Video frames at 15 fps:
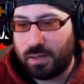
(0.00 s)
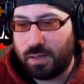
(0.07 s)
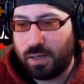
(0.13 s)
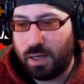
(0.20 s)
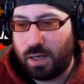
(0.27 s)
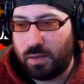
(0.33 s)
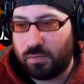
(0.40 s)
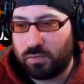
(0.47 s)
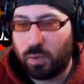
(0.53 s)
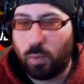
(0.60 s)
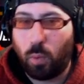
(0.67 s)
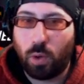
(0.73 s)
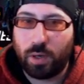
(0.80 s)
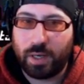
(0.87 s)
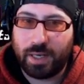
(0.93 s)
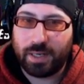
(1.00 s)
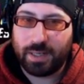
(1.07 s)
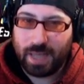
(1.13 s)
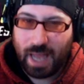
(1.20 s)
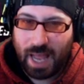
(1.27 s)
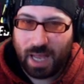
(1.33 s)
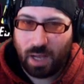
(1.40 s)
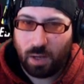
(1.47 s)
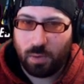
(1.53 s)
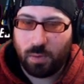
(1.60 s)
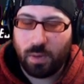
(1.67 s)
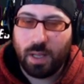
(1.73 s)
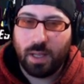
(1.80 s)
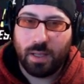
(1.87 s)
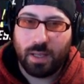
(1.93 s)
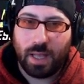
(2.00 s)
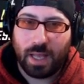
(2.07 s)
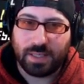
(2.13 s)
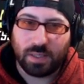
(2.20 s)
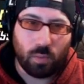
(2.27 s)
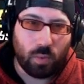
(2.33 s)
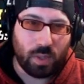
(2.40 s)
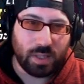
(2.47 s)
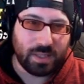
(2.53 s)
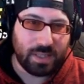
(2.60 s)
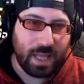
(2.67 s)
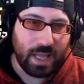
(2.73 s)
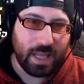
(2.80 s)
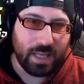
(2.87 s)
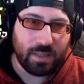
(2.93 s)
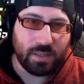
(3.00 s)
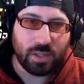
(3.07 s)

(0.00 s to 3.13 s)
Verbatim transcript: uh, rewarding now as it was then.